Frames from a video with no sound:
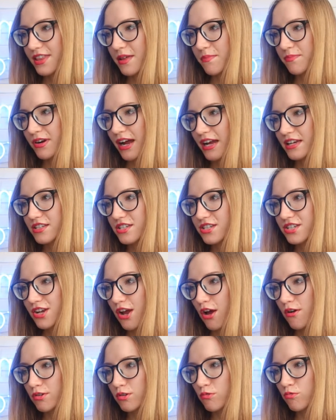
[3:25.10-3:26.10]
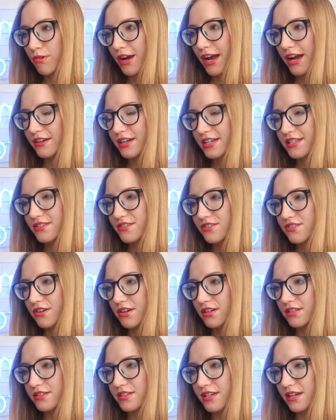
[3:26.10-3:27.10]
the price showed very
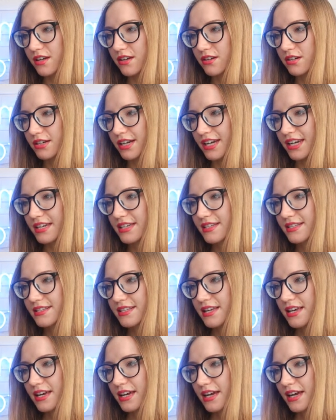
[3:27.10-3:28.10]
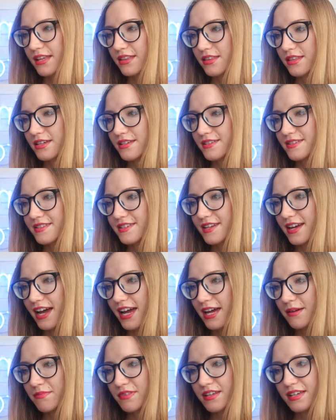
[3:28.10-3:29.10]
strong decrease, and this
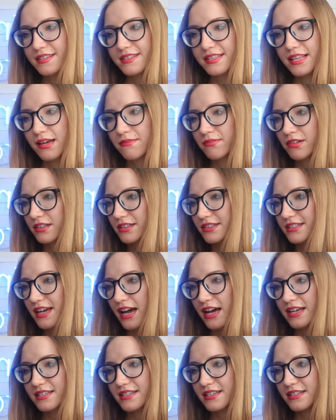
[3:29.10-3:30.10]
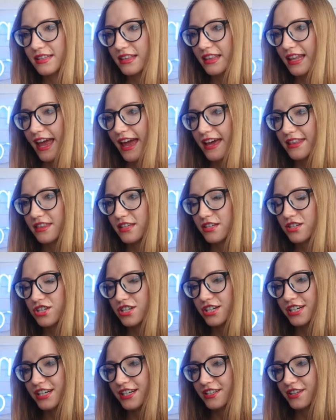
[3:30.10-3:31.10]
time this level doesn't let the
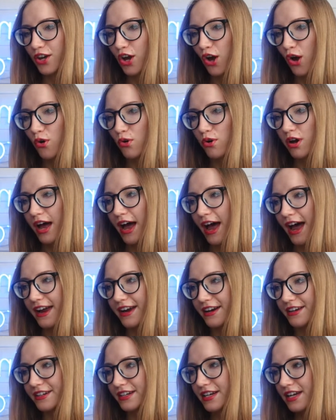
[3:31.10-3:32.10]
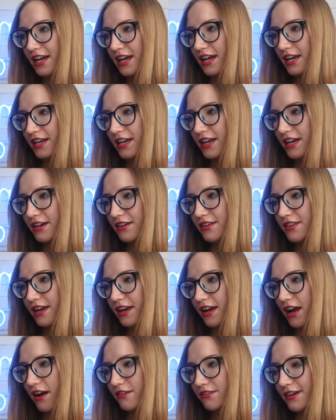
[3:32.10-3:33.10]
chart go higher. Here the
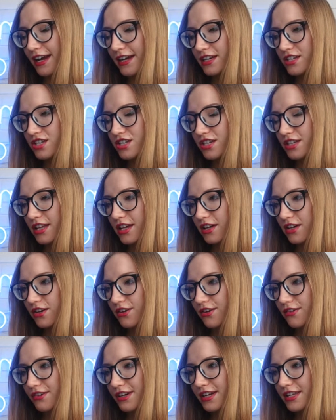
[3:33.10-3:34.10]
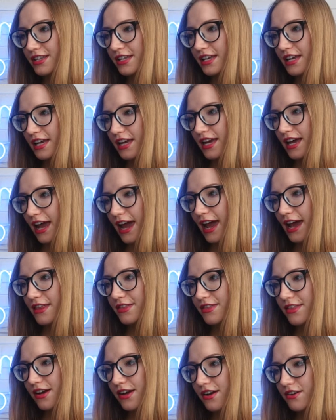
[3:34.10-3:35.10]
correction occurring
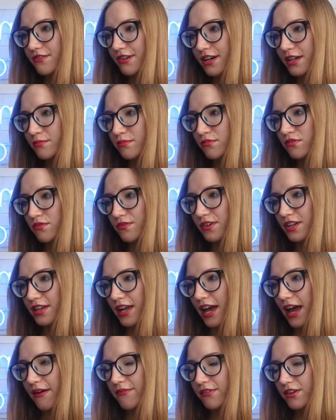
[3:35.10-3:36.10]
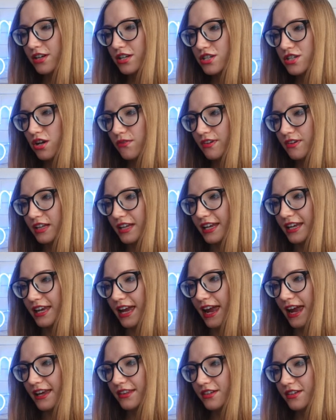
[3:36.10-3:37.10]
and the green moving average of
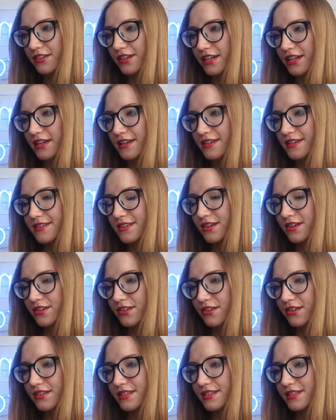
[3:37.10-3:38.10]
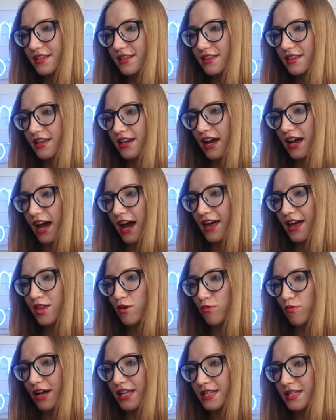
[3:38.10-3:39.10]
alligator is crossing the
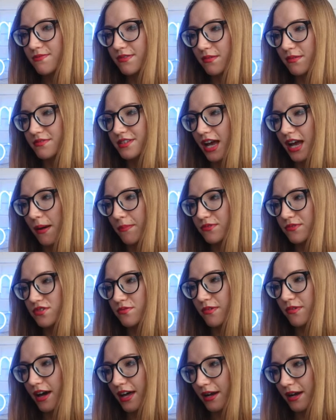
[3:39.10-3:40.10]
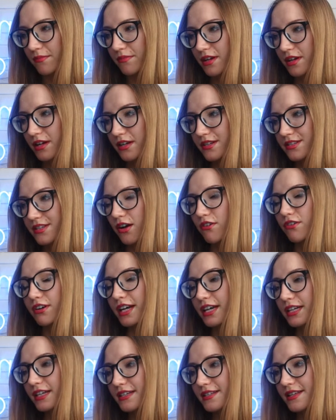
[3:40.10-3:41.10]
other ones from top to bottom. So
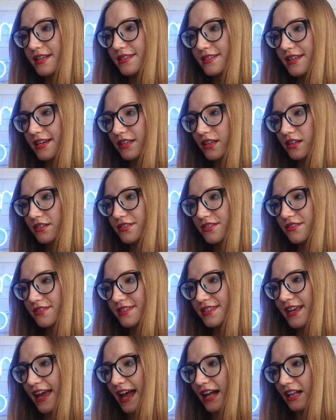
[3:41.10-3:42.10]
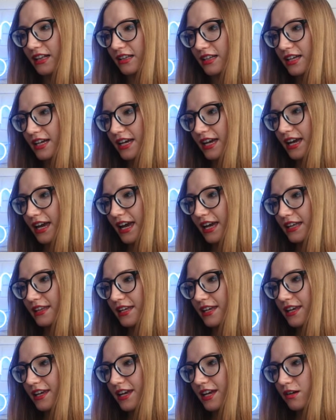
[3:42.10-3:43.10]
it is a signal to sell, and
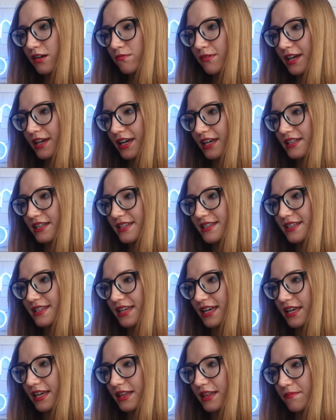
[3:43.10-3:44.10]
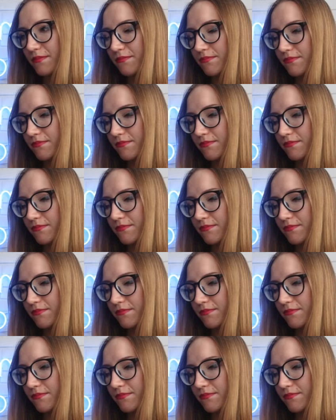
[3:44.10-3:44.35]
here we can see the